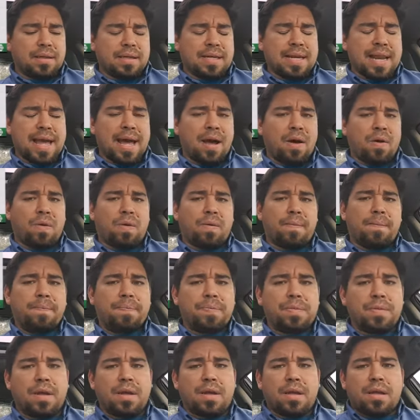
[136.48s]
Now,
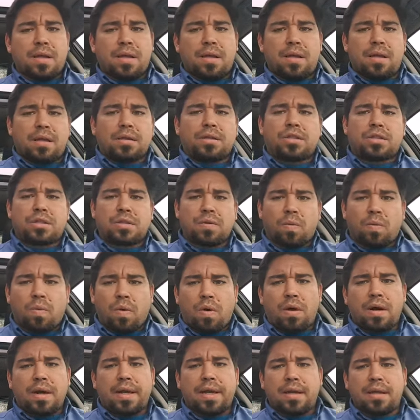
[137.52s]
just a
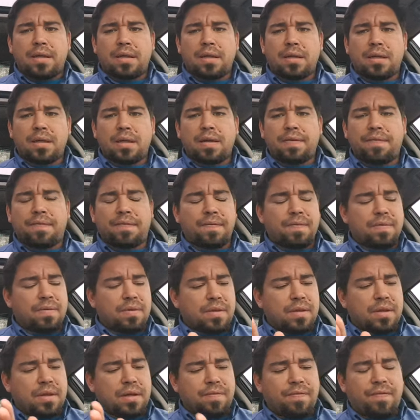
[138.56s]
warning, if
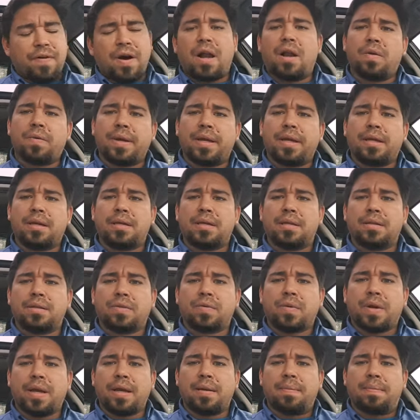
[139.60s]
the following
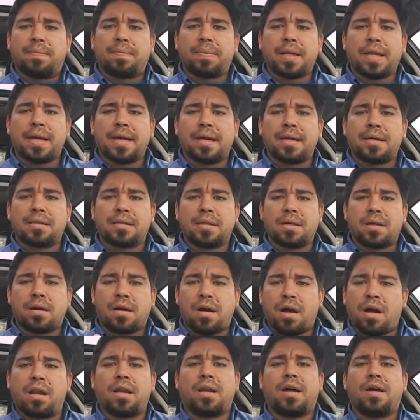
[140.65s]
3 players are
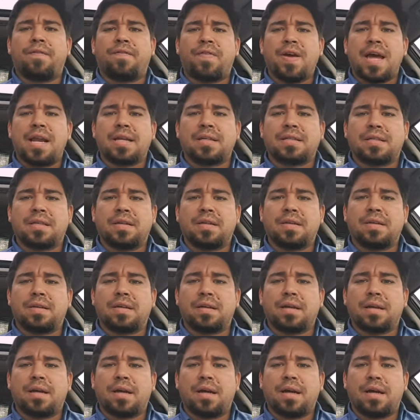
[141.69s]
all on fantasy
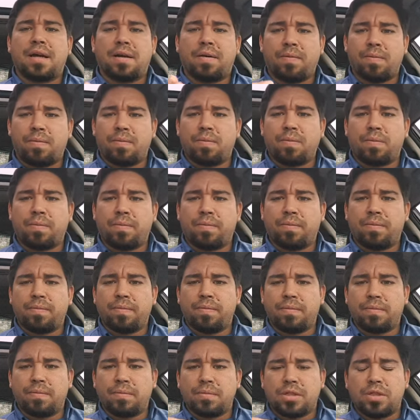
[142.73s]

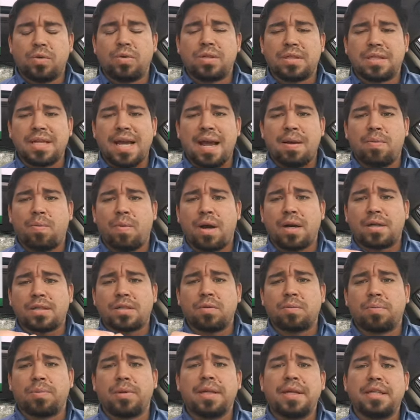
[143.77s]
suicide watch,
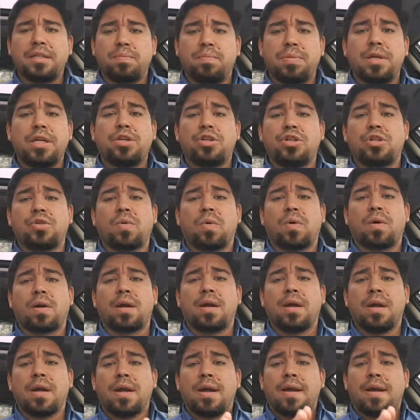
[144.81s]
so please be sure